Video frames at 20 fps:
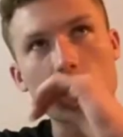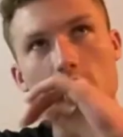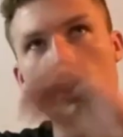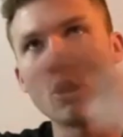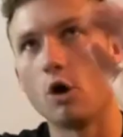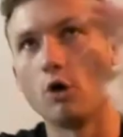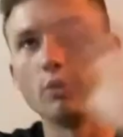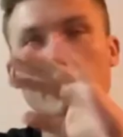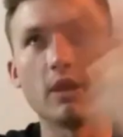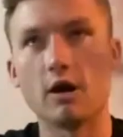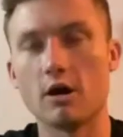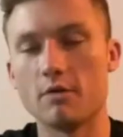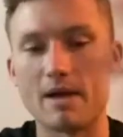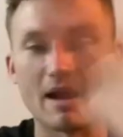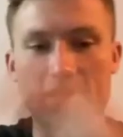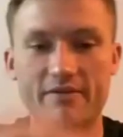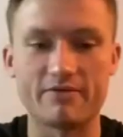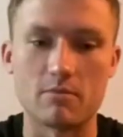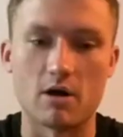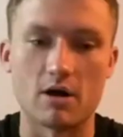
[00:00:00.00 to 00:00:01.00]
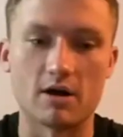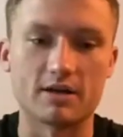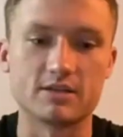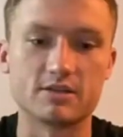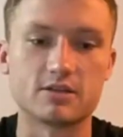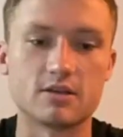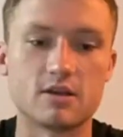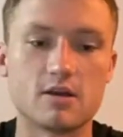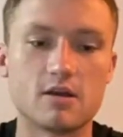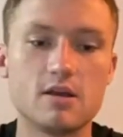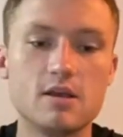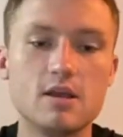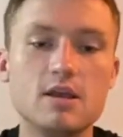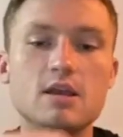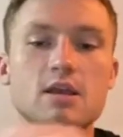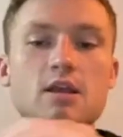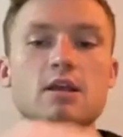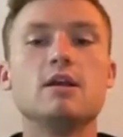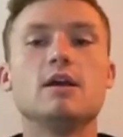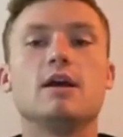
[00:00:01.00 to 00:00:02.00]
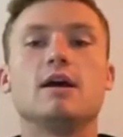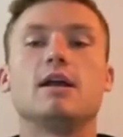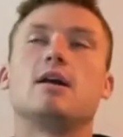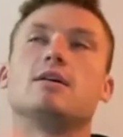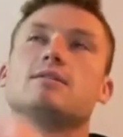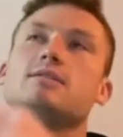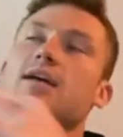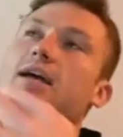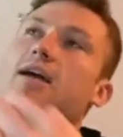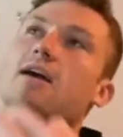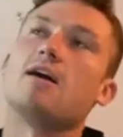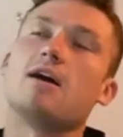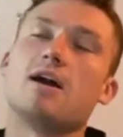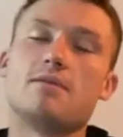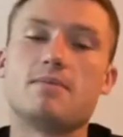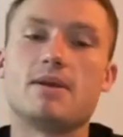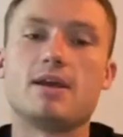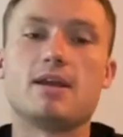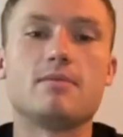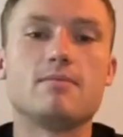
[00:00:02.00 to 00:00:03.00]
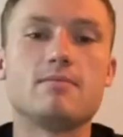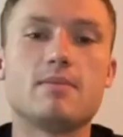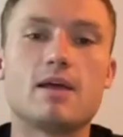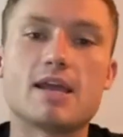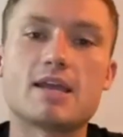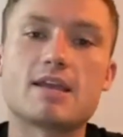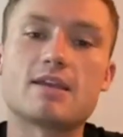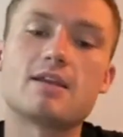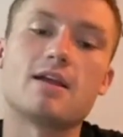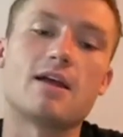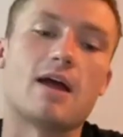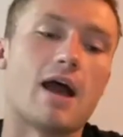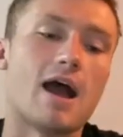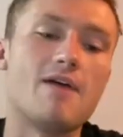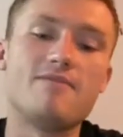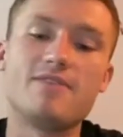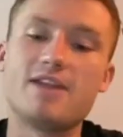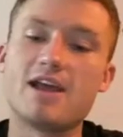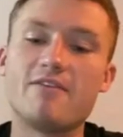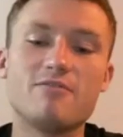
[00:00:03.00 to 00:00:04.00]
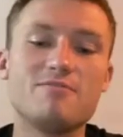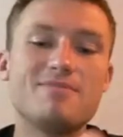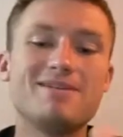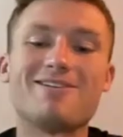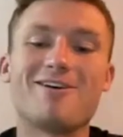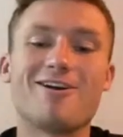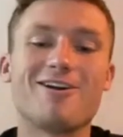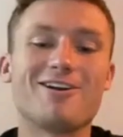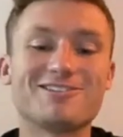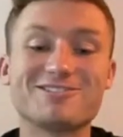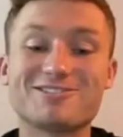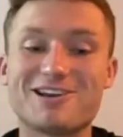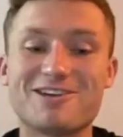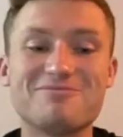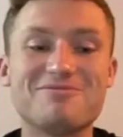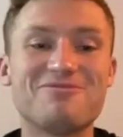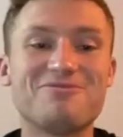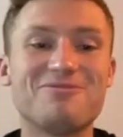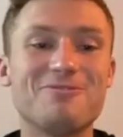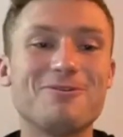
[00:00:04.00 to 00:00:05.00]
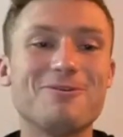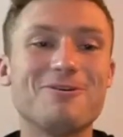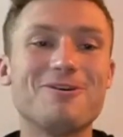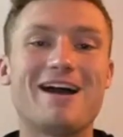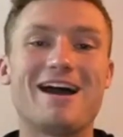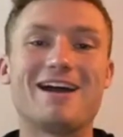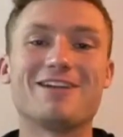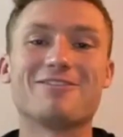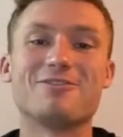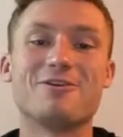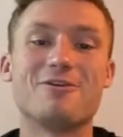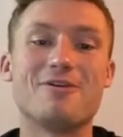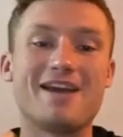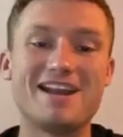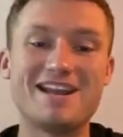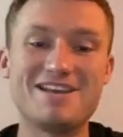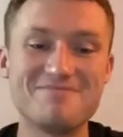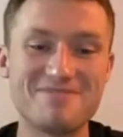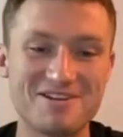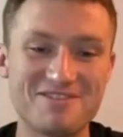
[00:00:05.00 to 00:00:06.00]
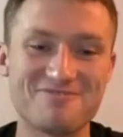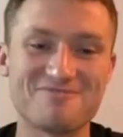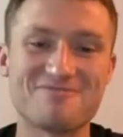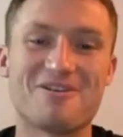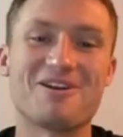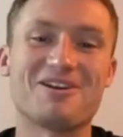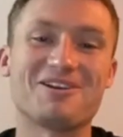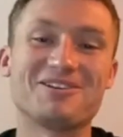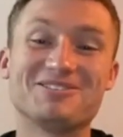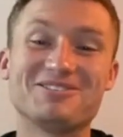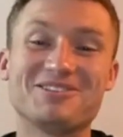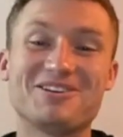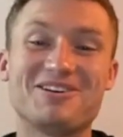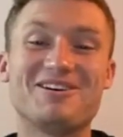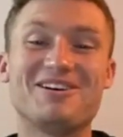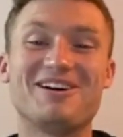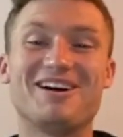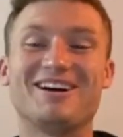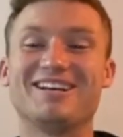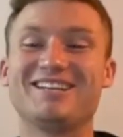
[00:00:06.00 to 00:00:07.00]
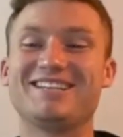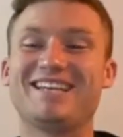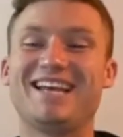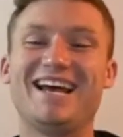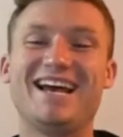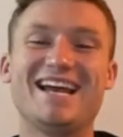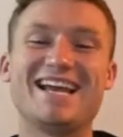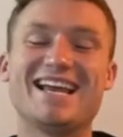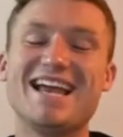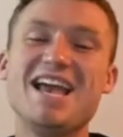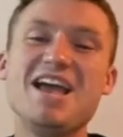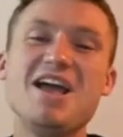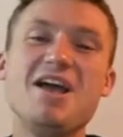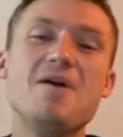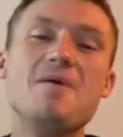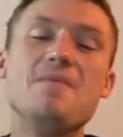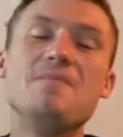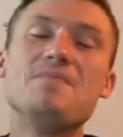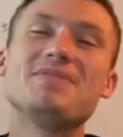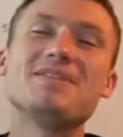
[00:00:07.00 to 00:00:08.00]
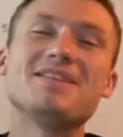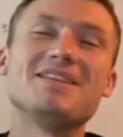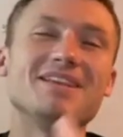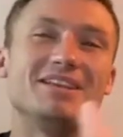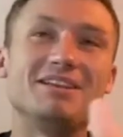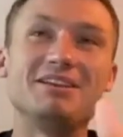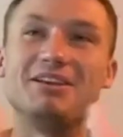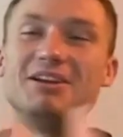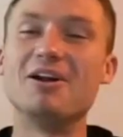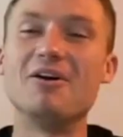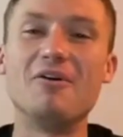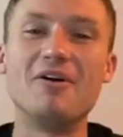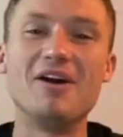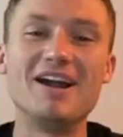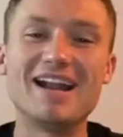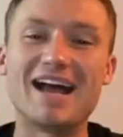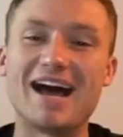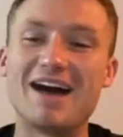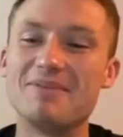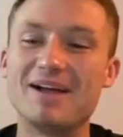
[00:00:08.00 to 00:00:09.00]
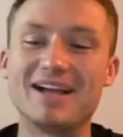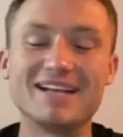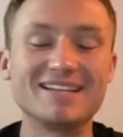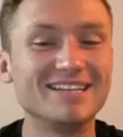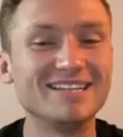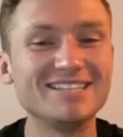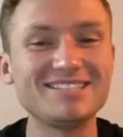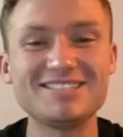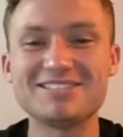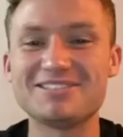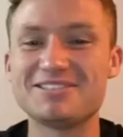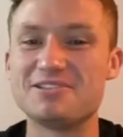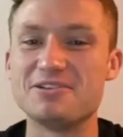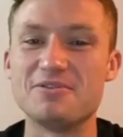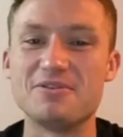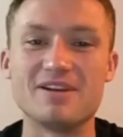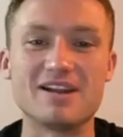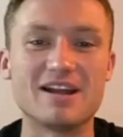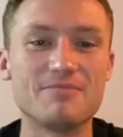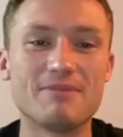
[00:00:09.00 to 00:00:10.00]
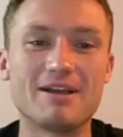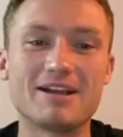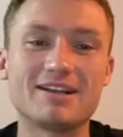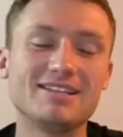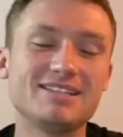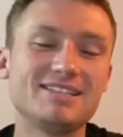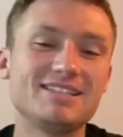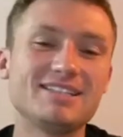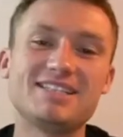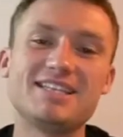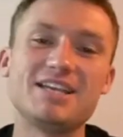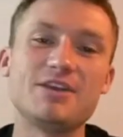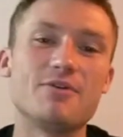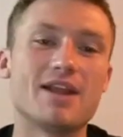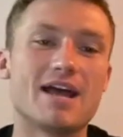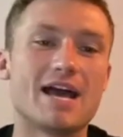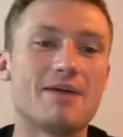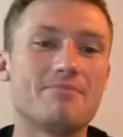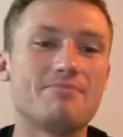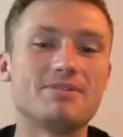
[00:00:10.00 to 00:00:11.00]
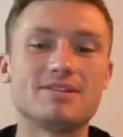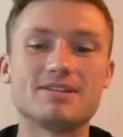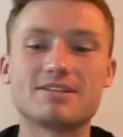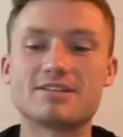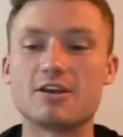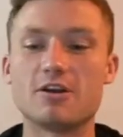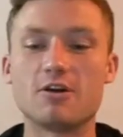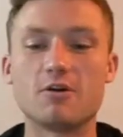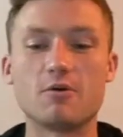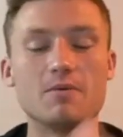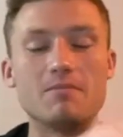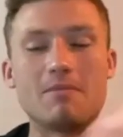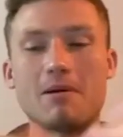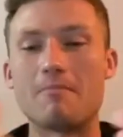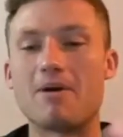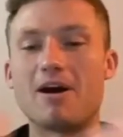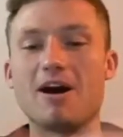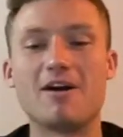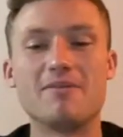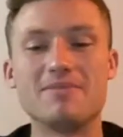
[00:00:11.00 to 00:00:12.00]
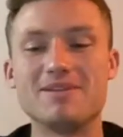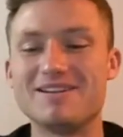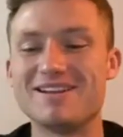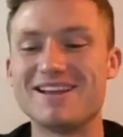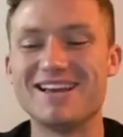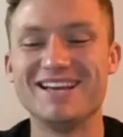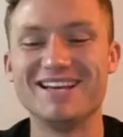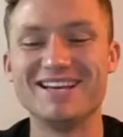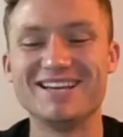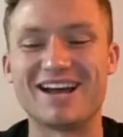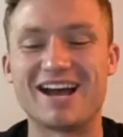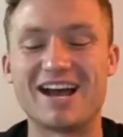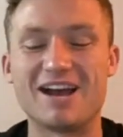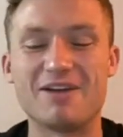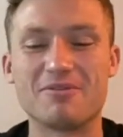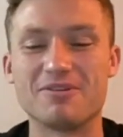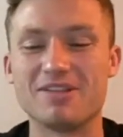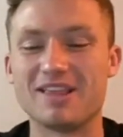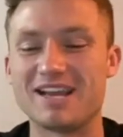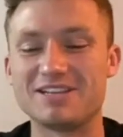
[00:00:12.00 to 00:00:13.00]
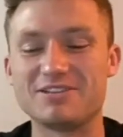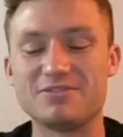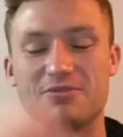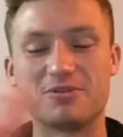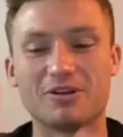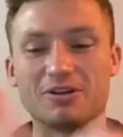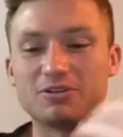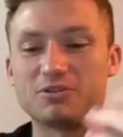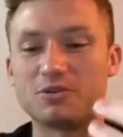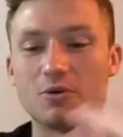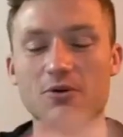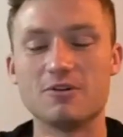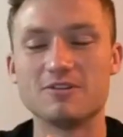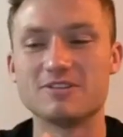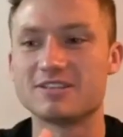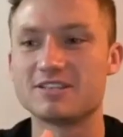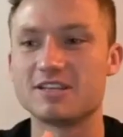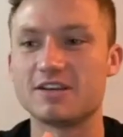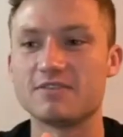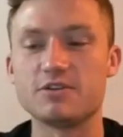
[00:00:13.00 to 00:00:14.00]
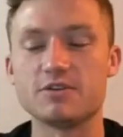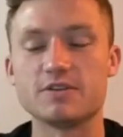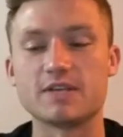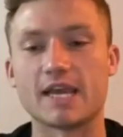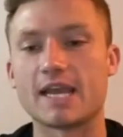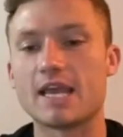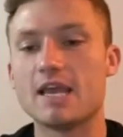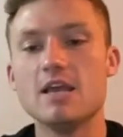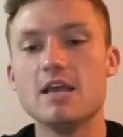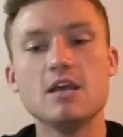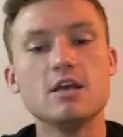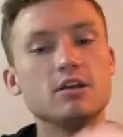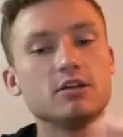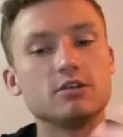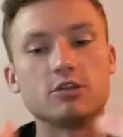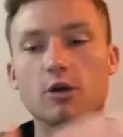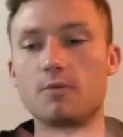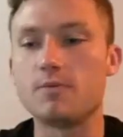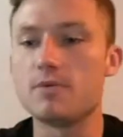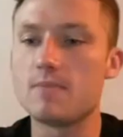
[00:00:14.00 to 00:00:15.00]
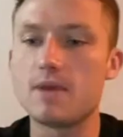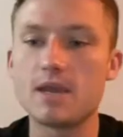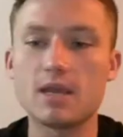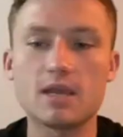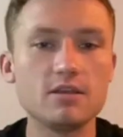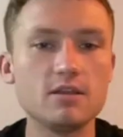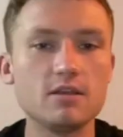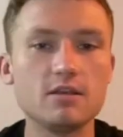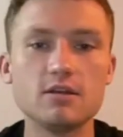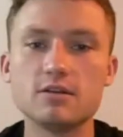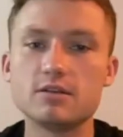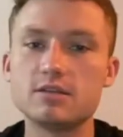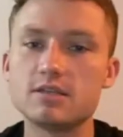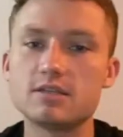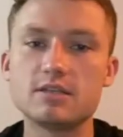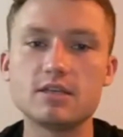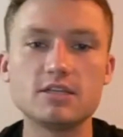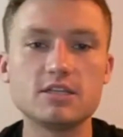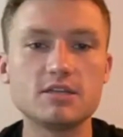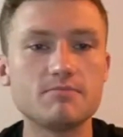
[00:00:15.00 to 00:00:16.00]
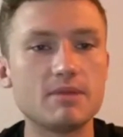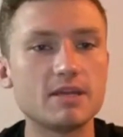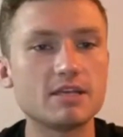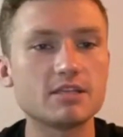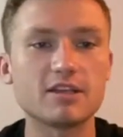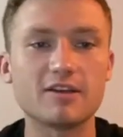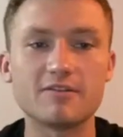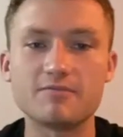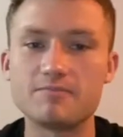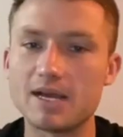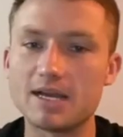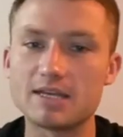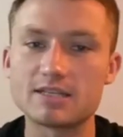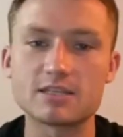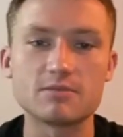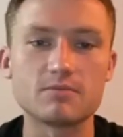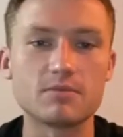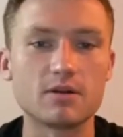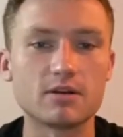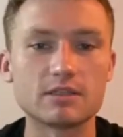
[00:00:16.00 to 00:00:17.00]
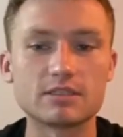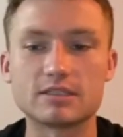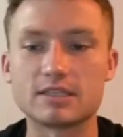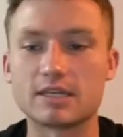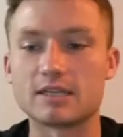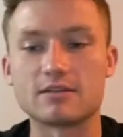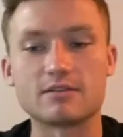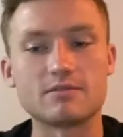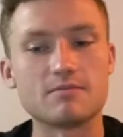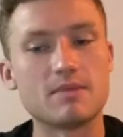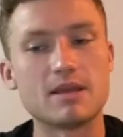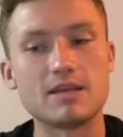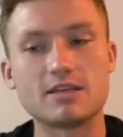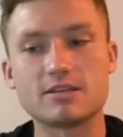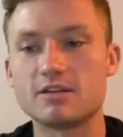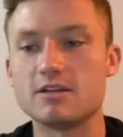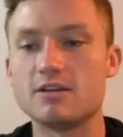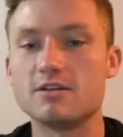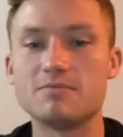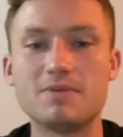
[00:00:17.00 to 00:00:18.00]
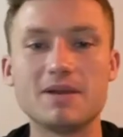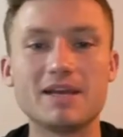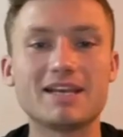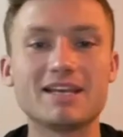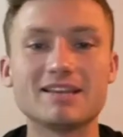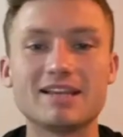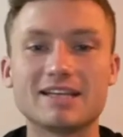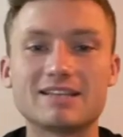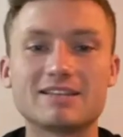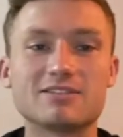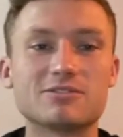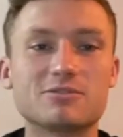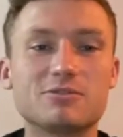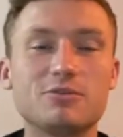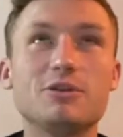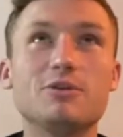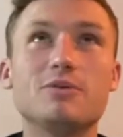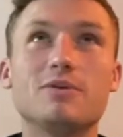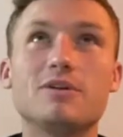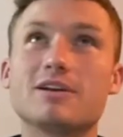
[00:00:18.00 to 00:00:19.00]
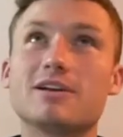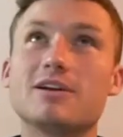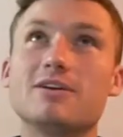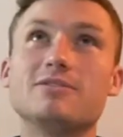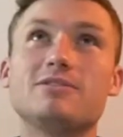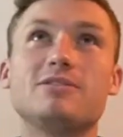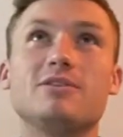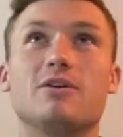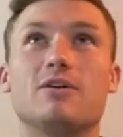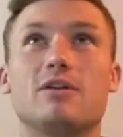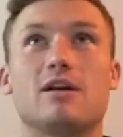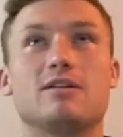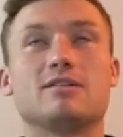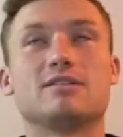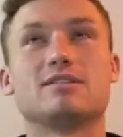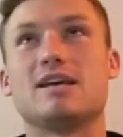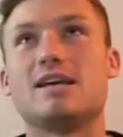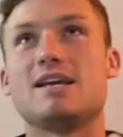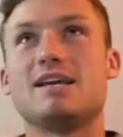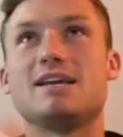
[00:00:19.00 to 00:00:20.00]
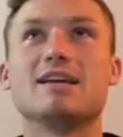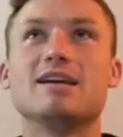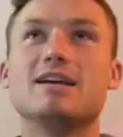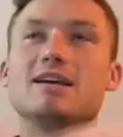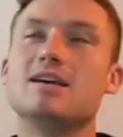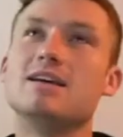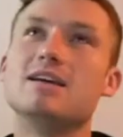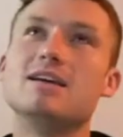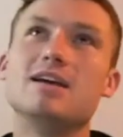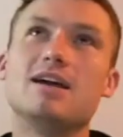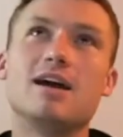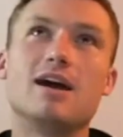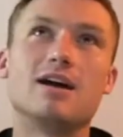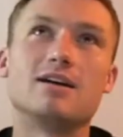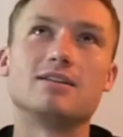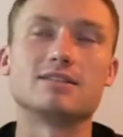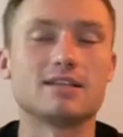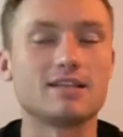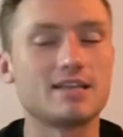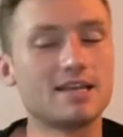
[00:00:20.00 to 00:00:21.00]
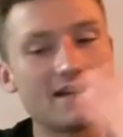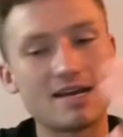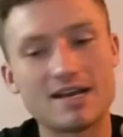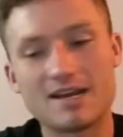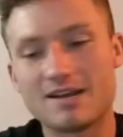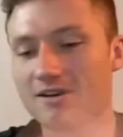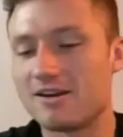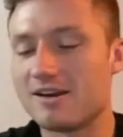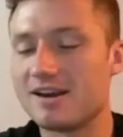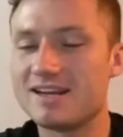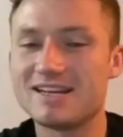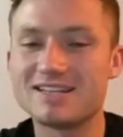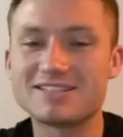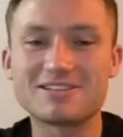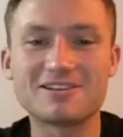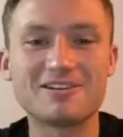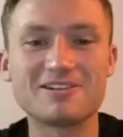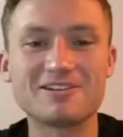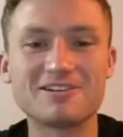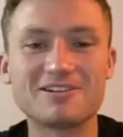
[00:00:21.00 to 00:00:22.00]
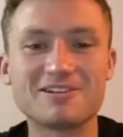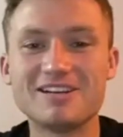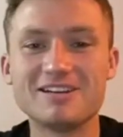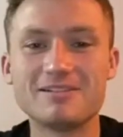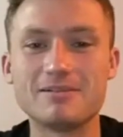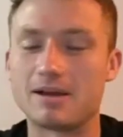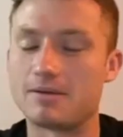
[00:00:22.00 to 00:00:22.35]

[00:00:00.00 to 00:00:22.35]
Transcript: Only heard back from Arkansas. And I was like, all right, man. I'm like, I've never been to Arkansas before. I don't know Arkansas. I was like, you know what? I'm like, let's just do it. I'm like, let's just see what happens. So when my mom and I were like doing our tours and stuff, she was like, don't be making your decision based off basketball. She's like, make sure you're picking like the school you want to go to. And I was like, yeah, all right, that's all good.